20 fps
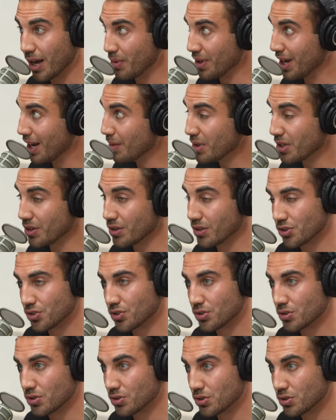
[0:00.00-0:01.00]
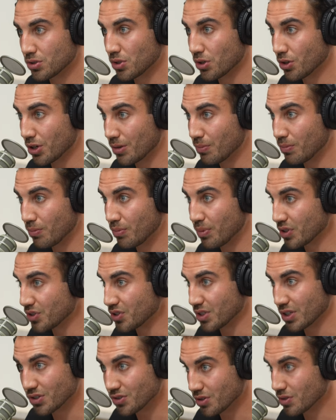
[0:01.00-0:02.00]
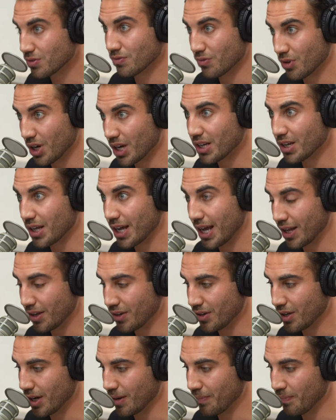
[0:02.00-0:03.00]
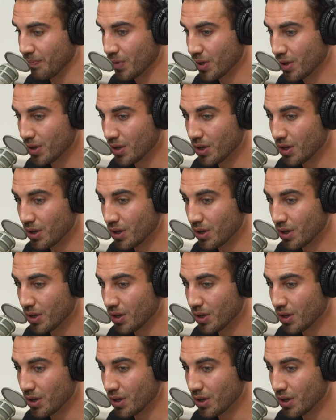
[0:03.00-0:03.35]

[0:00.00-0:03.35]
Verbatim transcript: I mean, I'm in this startup business, right? Mm-hmm. And um,